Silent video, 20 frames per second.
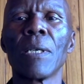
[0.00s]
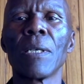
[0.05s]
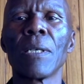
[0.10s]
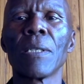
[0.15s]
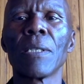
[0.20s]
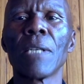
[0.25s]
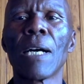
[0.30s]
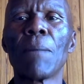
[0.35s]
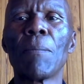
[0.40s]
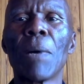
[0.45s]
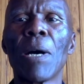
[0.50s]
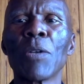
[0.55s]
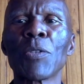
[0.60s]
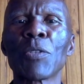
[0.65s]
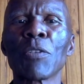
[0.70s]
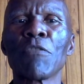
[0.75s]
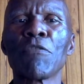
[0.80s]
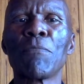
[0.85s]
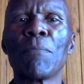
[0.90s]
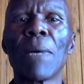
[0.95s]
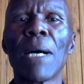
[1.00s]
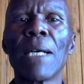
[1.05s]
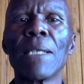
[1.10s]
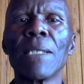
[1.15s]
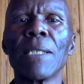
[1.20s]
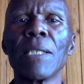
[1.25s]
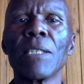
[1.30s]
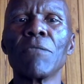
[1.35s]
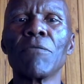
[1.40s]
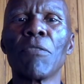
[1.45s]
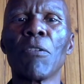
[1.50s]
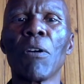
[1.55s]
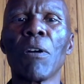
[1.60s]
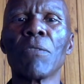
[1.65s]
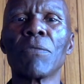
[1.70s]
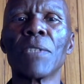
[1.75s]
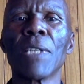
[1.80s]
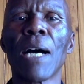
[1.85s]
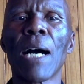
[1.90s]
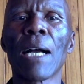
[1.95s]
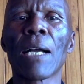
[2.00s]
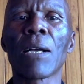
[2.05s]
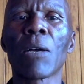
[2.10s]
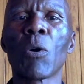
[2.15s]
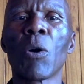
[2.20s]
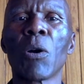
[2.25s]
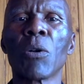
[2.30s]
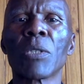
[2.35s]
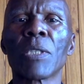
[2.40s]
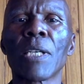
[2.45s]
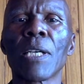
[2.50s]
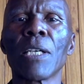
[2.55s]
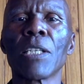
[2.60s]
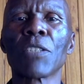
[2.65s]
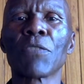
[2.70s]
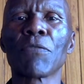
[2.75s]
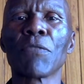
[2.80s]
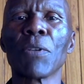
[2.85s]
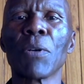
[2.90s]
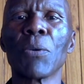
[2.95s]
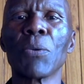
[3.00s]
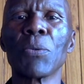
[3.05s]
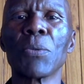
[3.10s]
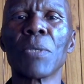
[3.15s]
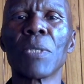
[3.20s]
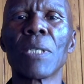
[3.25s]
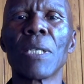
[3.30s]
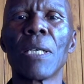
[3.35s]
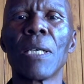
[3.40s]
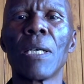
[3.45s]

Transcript: The amounts of money involved are called cash flows